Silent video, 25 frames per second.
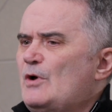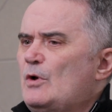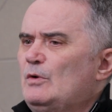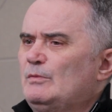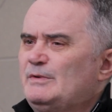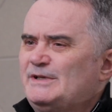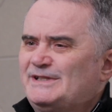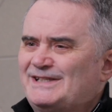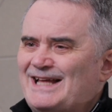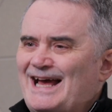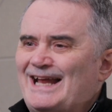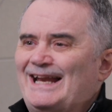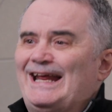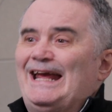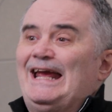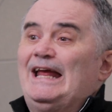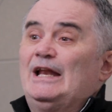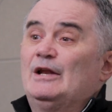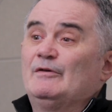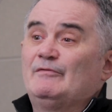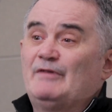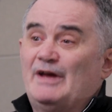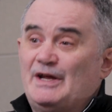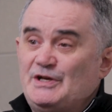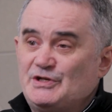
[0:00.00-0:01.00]
always that
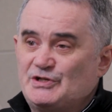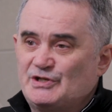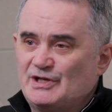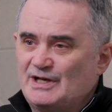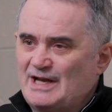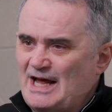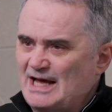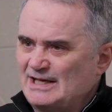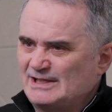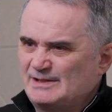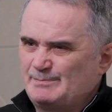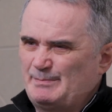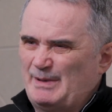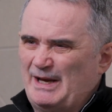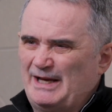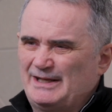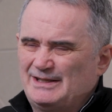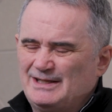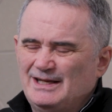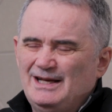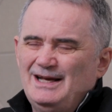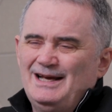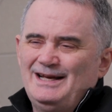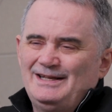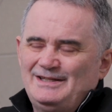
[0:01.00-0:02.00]
innovation
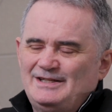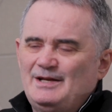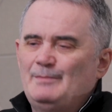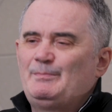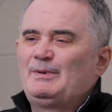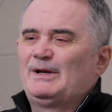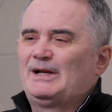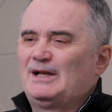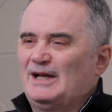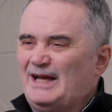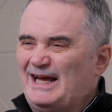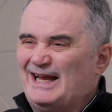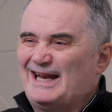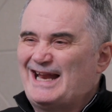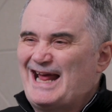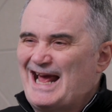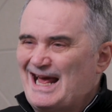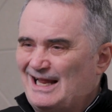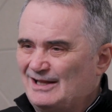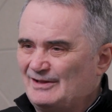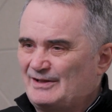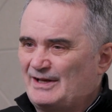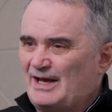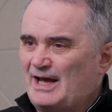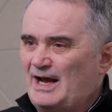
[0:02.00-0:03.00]
aspect, typically in
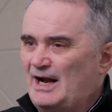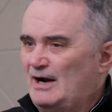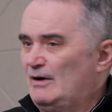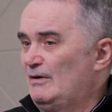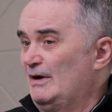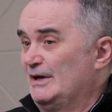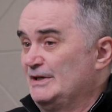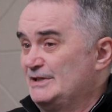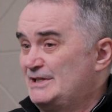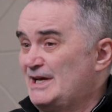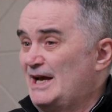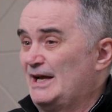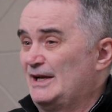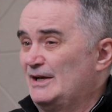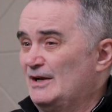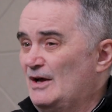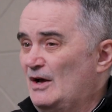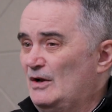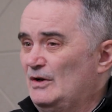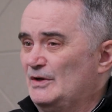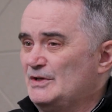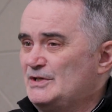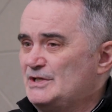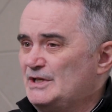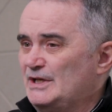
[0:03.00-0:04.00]
healthcare and
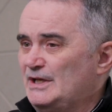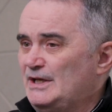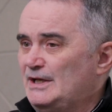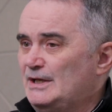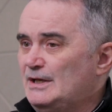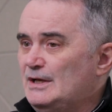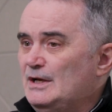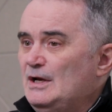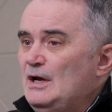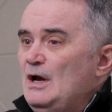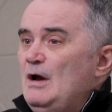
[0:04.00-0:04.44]
technology.